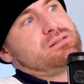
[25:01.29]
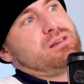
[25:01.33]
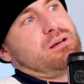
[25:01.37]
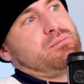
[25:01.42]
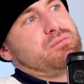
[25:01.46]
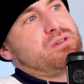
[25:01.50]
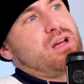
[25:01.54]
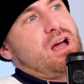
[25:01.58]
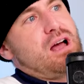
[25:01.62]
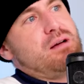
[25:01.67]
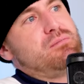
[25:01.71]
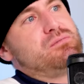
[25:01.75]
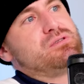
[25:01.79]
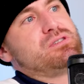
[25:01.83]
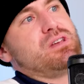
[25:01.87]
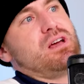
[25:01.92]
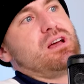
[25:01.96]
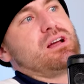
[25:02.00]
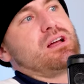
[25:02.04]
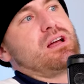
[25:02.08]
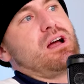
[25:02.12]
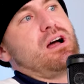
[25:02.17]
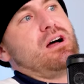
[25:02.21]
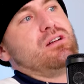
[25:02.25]

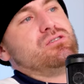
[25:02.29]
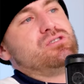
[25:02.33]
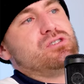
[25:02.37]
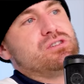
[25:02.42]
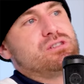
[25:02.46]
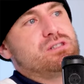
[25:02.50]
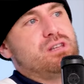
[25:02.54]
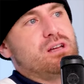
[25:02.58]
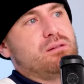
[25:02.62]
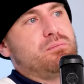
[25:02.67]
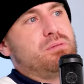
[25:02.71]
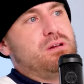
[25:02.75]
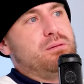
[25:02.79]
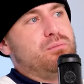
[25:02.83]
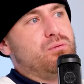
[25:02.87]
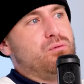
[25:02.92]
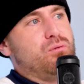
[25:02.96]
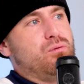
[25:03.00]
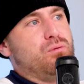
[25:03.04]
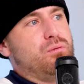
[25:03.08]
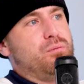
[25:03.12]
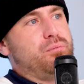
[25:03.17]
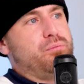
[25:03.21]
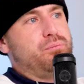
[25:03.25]
sometimes like I'll just think
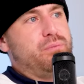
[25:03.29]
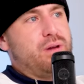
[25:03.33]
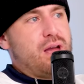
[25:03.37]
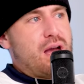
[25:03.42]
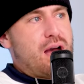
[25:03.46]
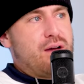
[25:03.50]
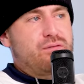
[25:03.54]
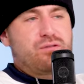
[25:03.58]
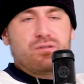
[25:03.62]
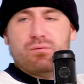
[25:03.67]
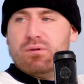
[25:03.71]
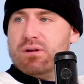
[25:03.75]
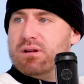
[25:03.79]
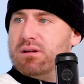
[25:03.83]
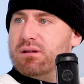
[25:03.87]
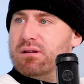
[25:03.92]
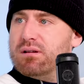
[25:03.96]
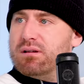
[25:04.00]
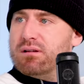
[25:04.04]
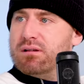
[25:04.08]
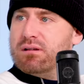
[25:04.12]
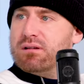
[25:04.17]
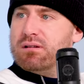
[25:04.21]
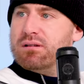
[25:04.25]
people will be after
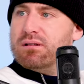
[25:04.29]
me.